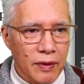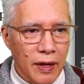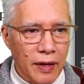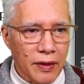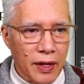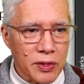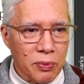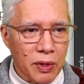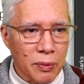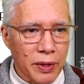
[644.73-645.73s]
And that's
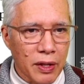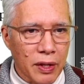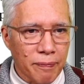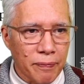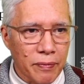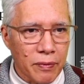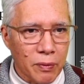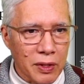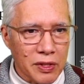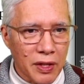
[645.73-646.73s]
where we are.
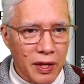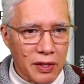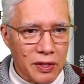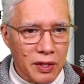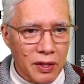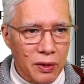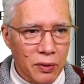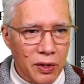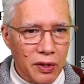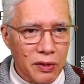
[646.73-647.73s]
What's next?
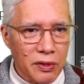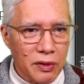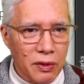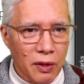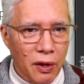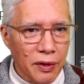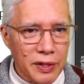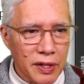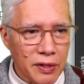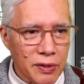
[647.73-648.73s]
Well, all this
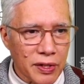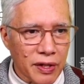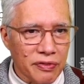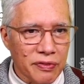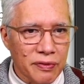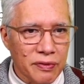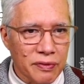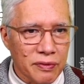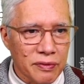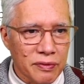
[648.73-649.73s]
other stuff.
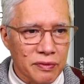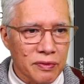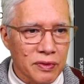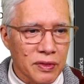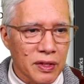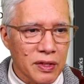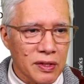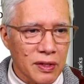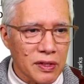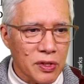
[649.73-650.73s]

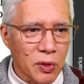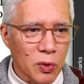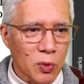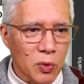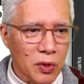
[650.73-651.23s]
Let's go.